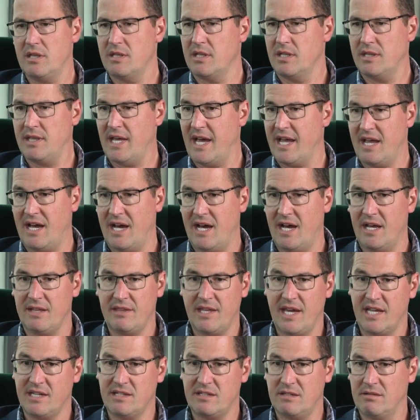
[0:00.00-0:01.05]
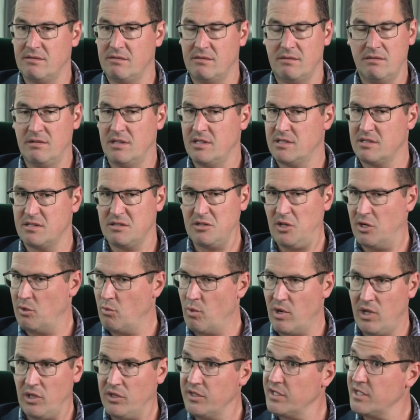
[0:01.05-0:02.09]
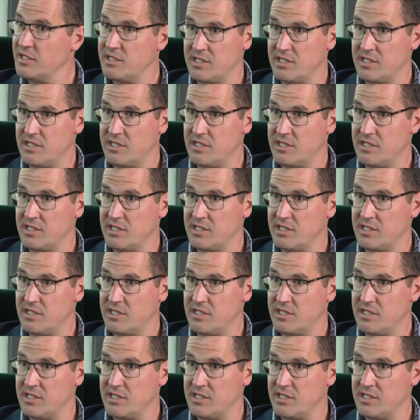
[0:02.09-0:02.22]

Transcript: that they are they this is not a wealthy